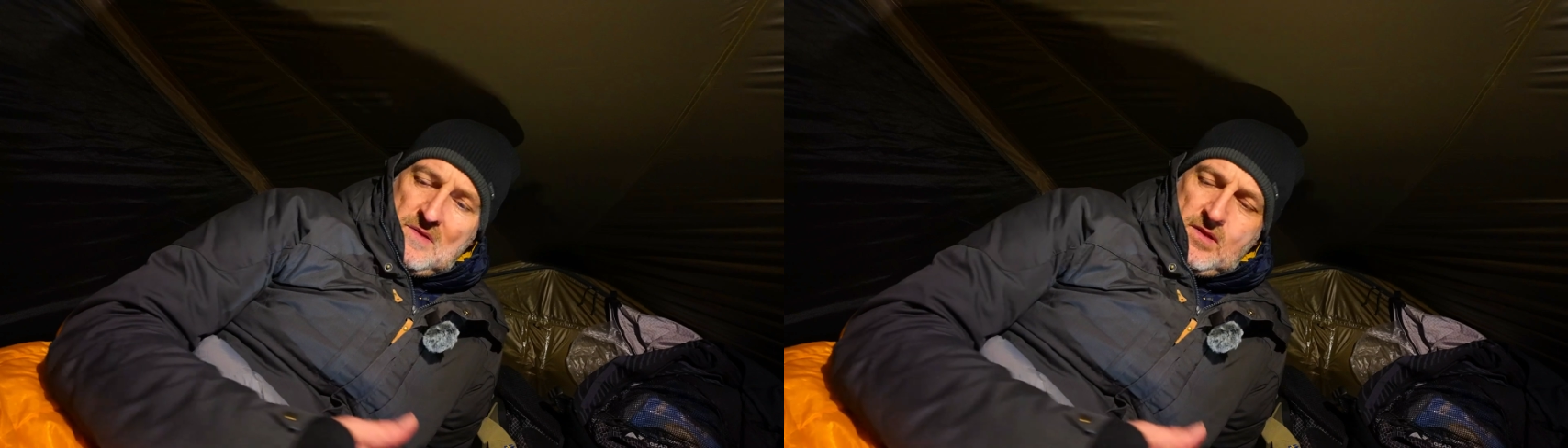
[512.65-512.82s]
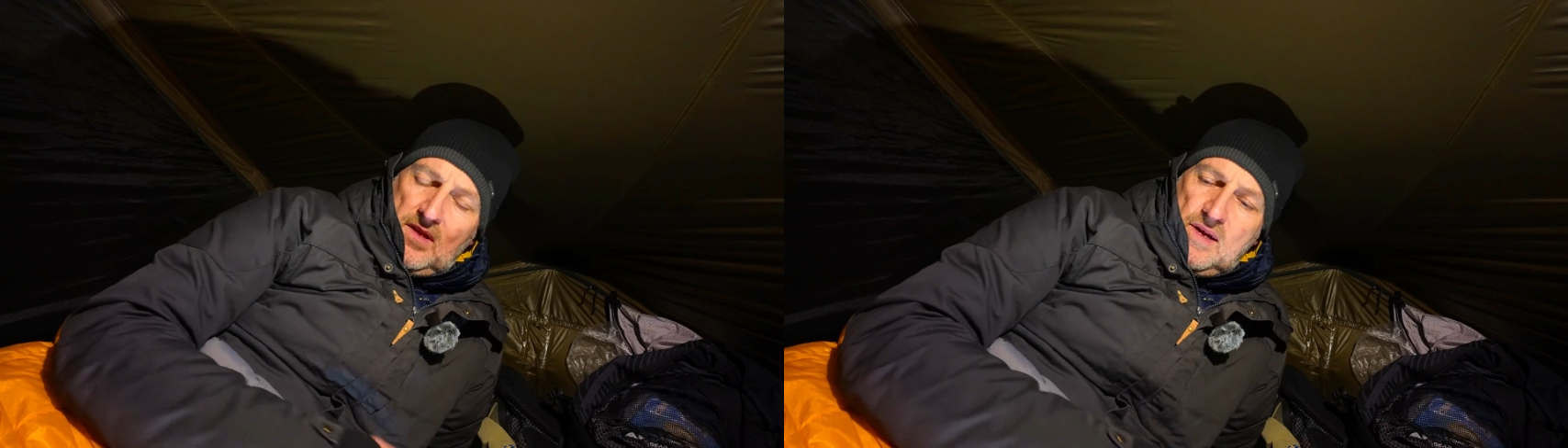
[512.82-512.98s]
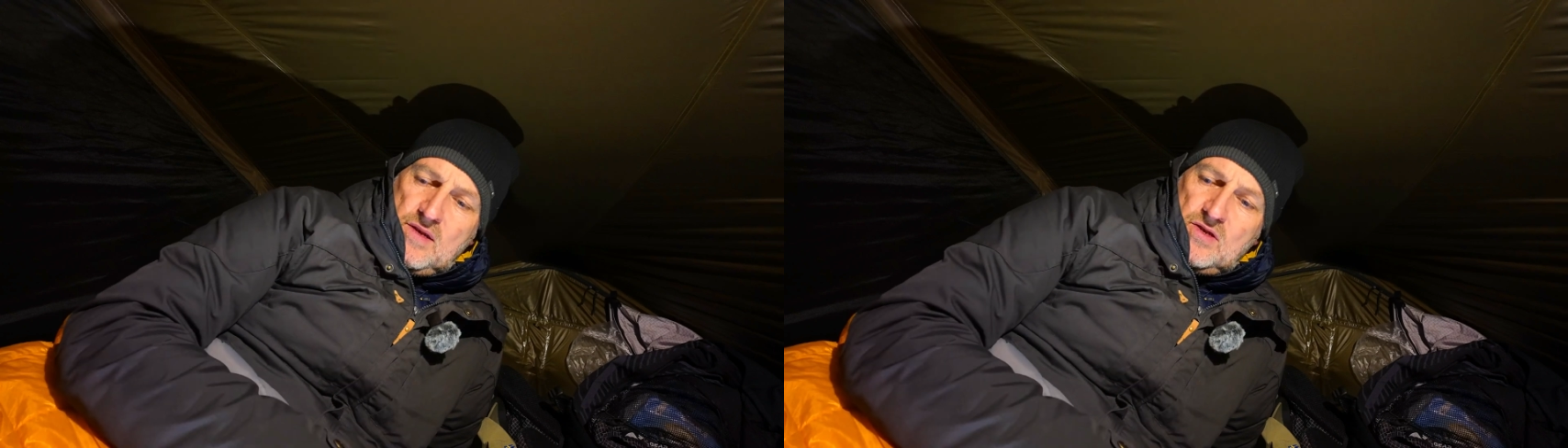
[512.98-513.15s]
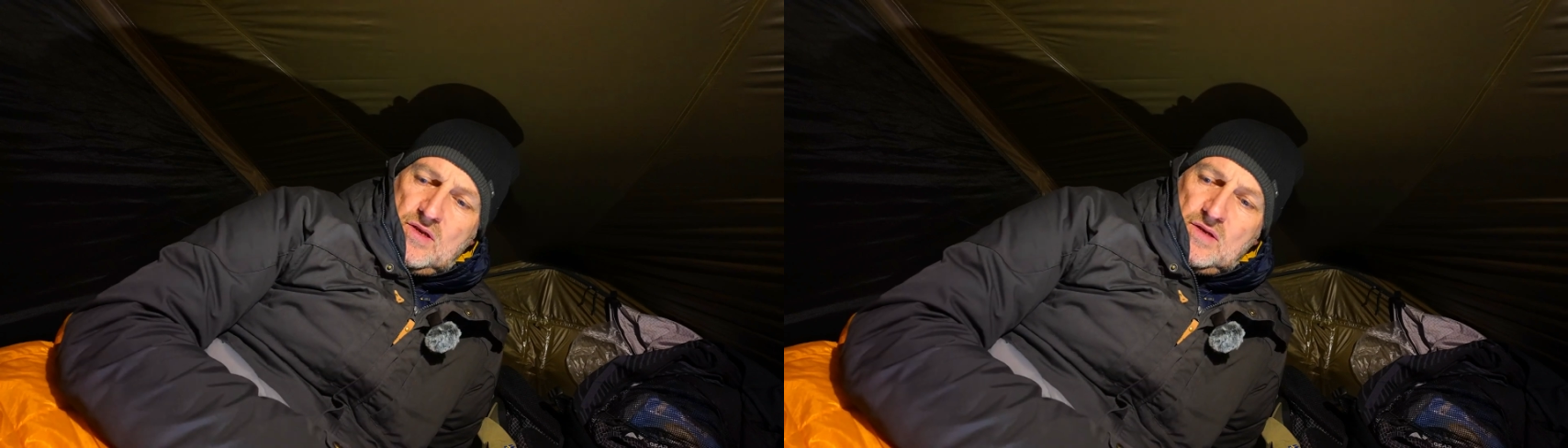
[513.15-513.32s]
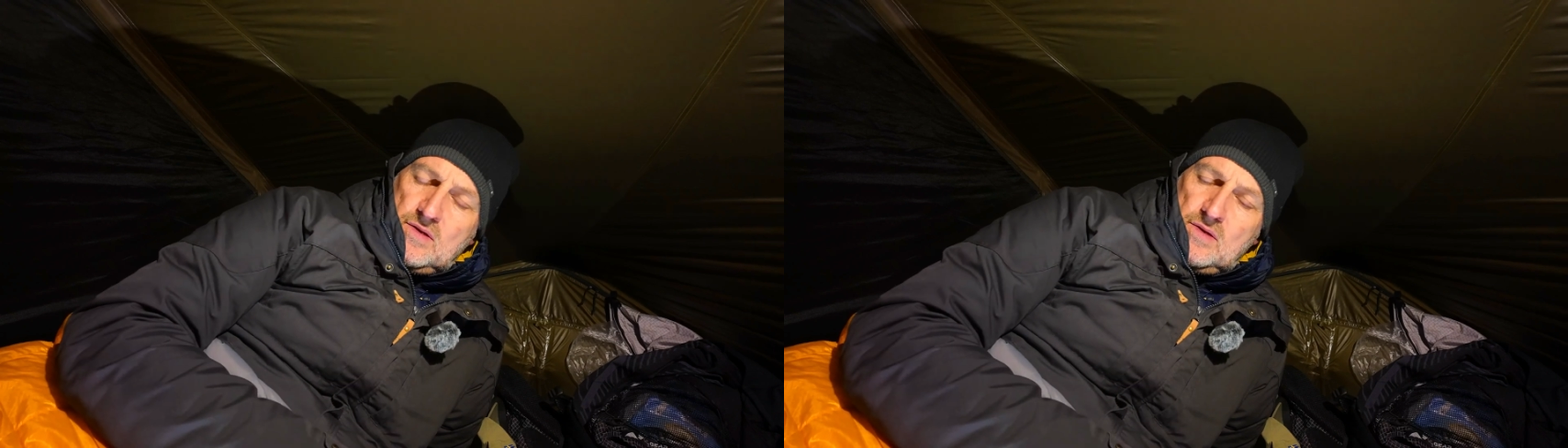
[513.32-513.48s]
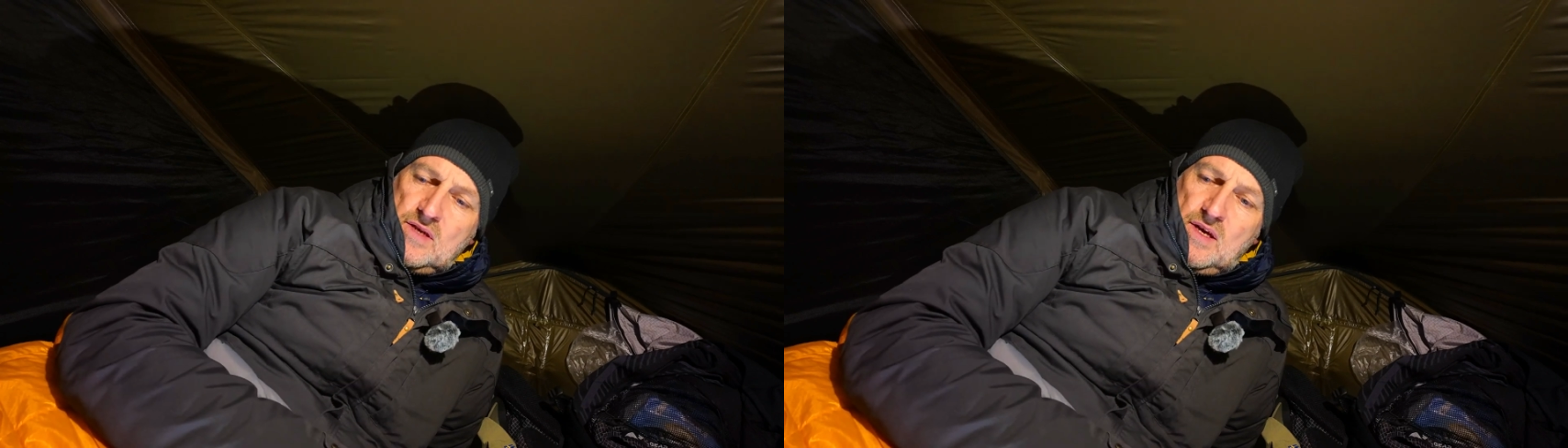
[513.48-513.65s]
the Lanshan,
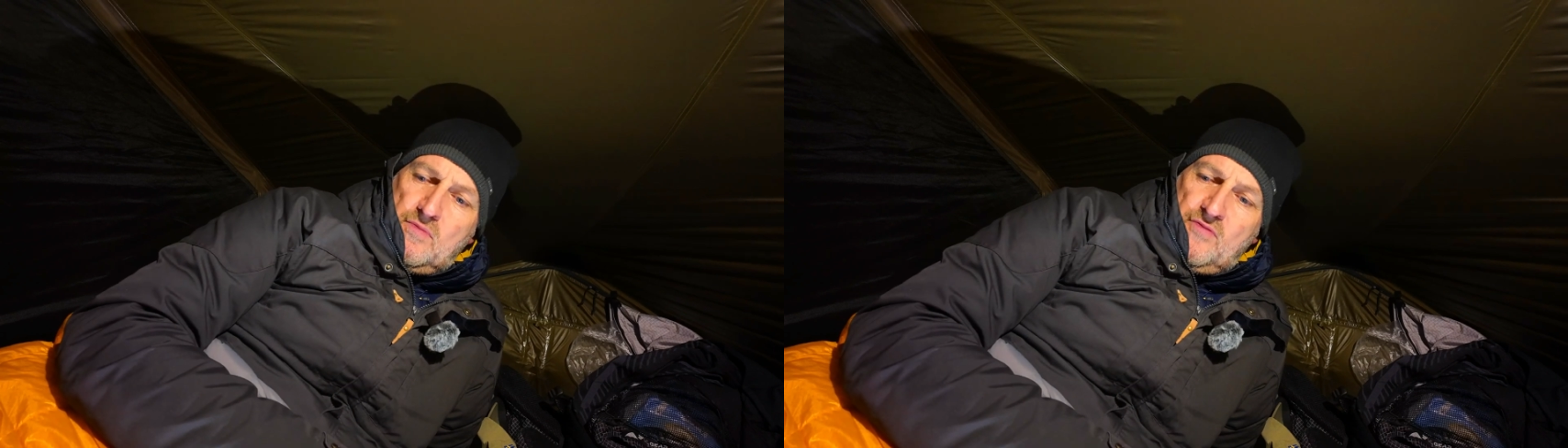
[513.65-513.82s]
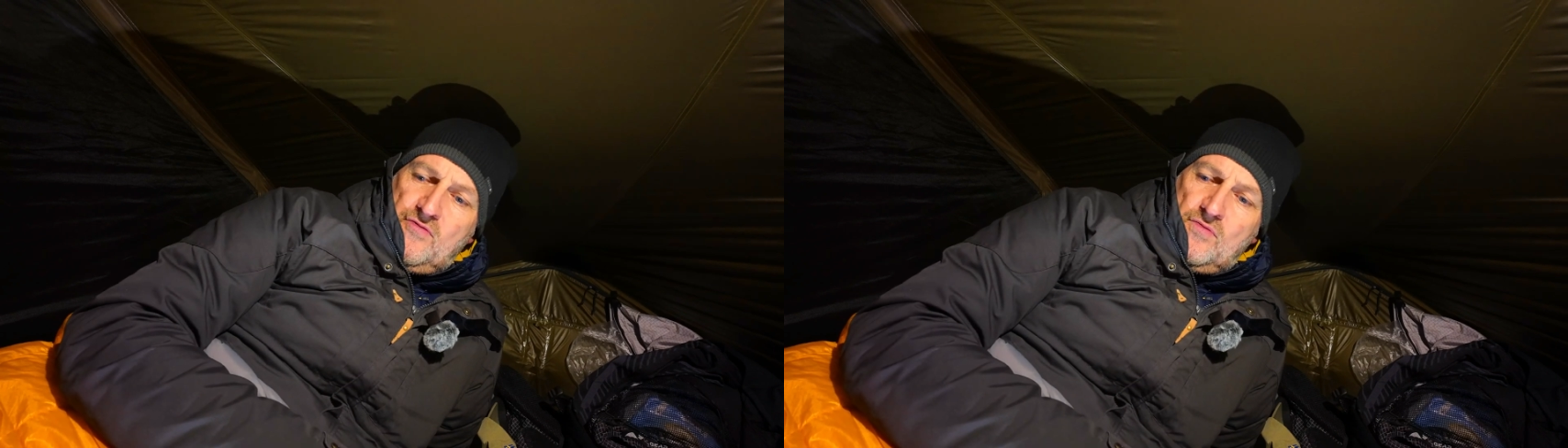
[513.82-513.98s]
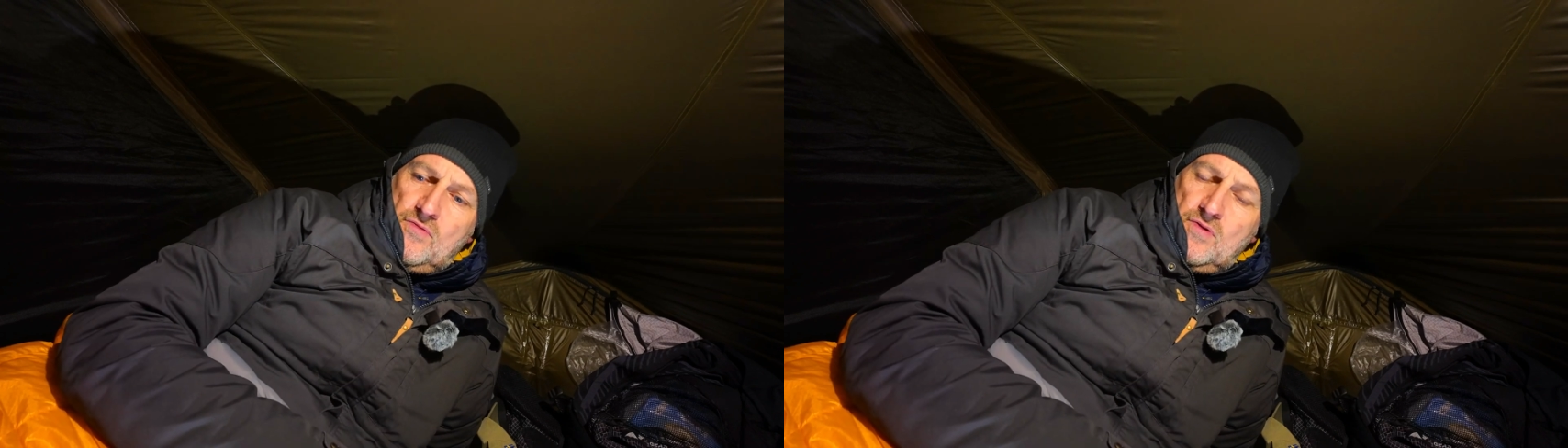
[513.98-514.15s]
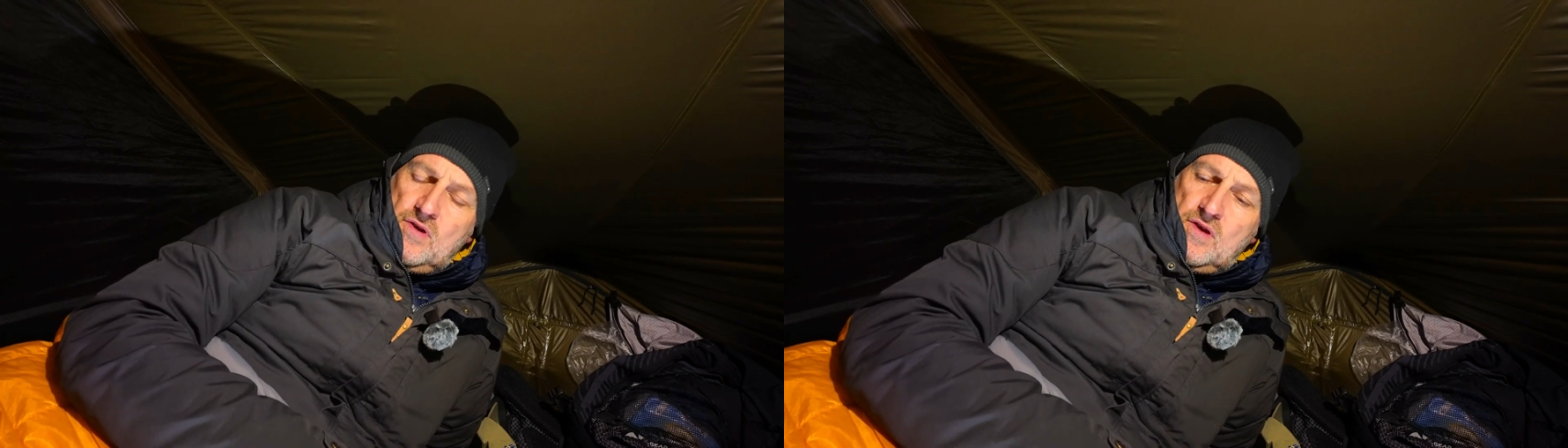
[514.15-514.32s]
as I was saying before,